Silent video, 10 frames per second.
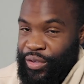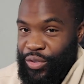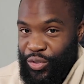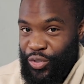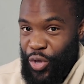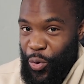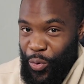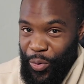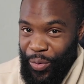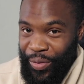
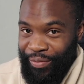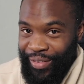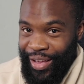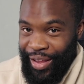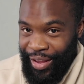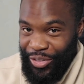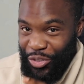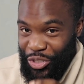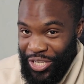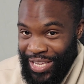So
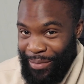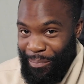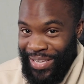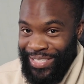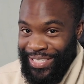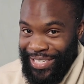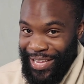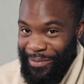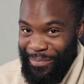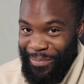she messaged
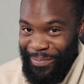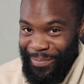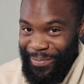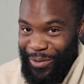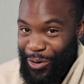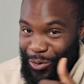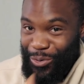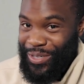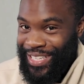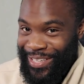him or
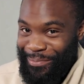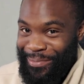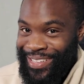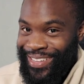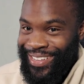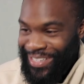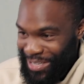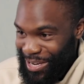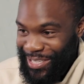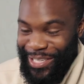called him
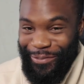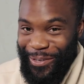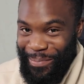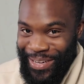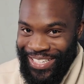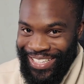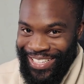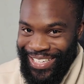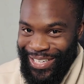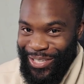asking for the money
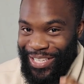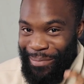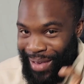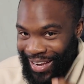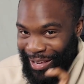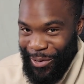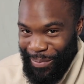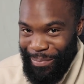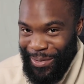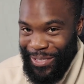because he made a
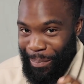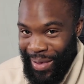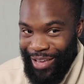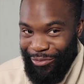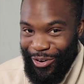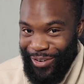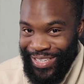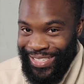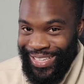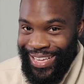commitment to pay for the
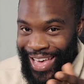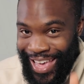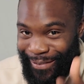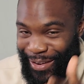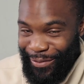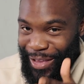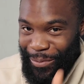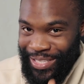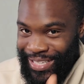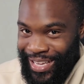rest of the year, even if they
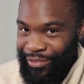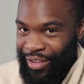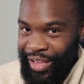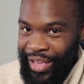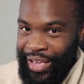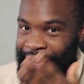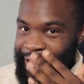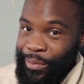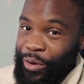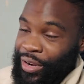weren't together.
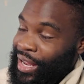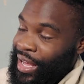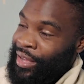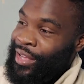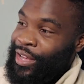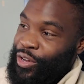Now, I'm not going to lie.